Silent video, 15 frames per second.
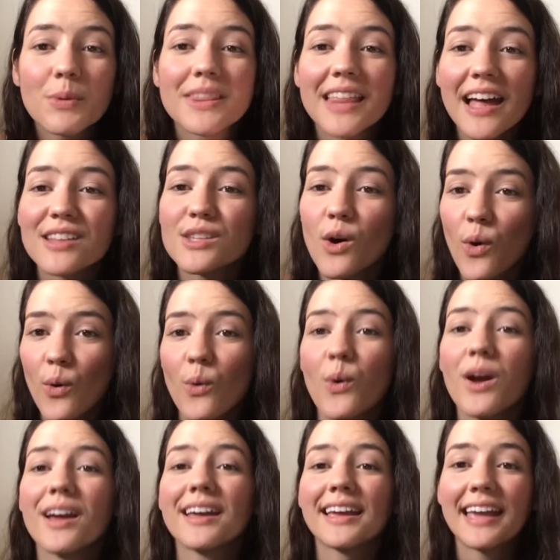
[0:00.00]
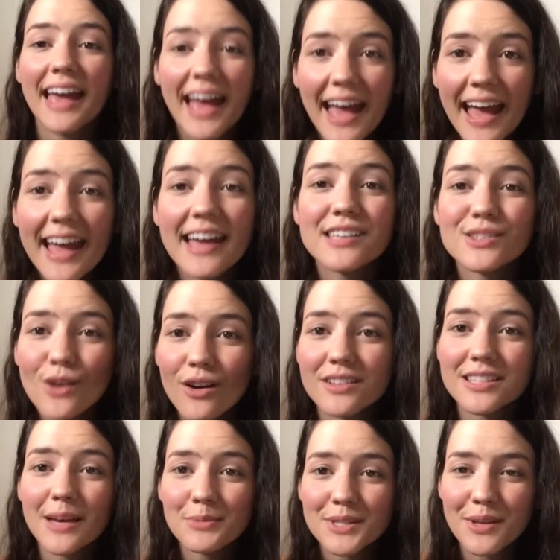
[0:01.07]
but that's okay as long
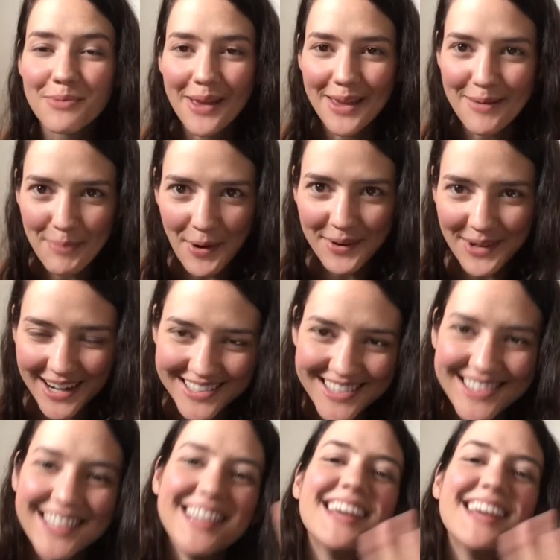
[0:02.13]
as I'm still making progress.